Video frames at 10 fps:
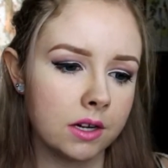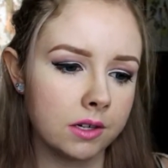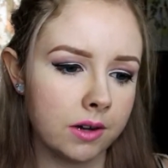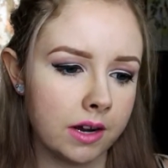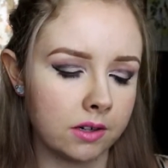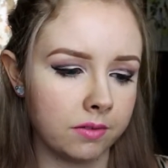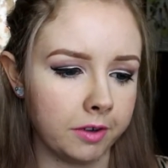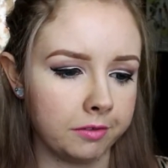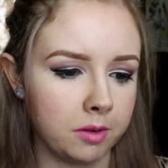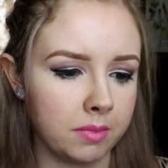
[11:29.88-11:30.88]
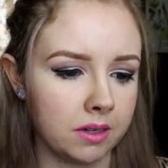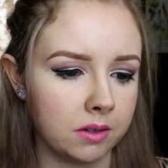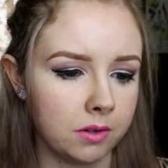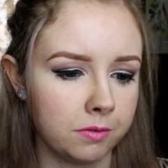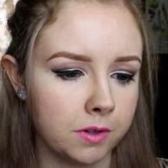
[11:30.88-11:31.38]

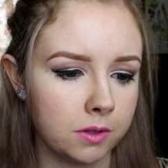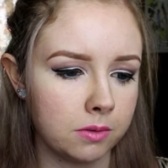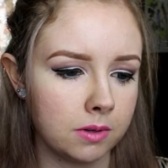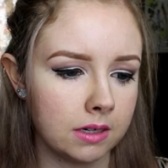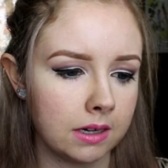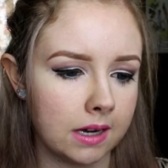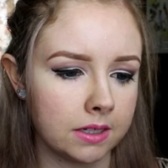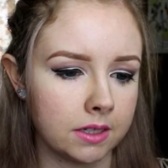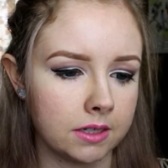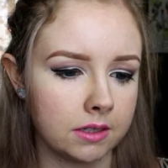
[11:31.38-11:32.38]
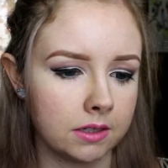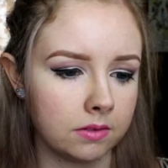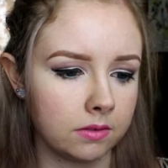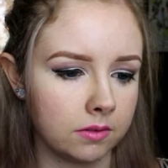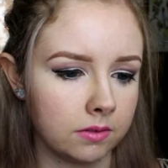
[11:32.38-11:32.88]
250ml full luscious.
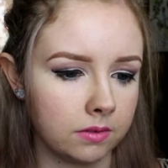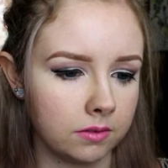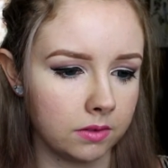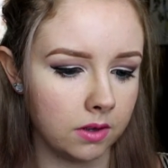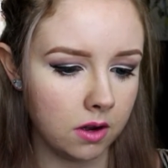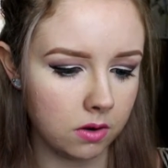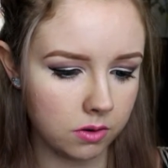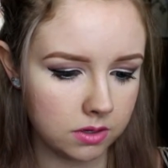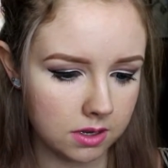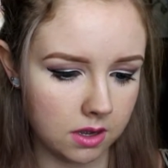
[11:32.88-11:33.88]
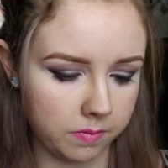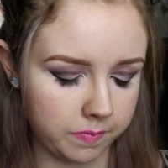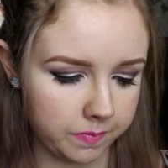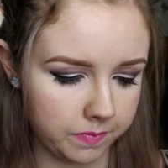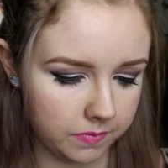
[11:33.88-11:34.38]
And oh,
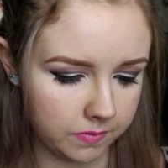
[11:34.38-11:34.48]
awesome.